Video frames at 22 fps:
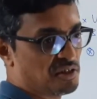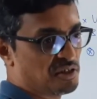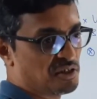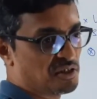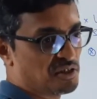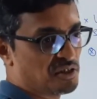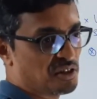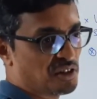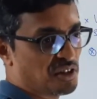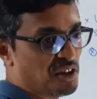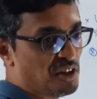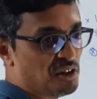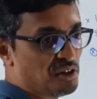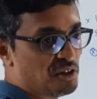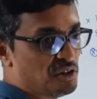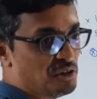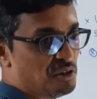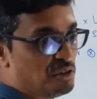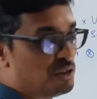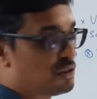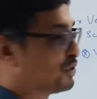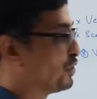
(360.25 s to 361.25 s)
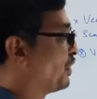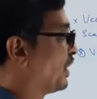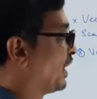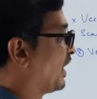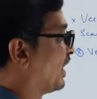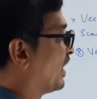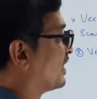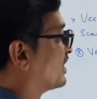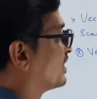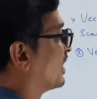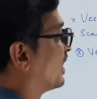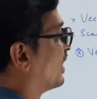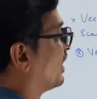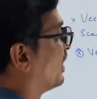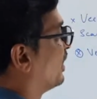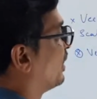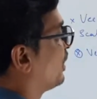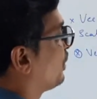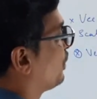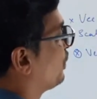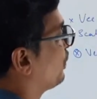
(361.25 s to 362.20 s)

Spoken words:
So now, so I can say here you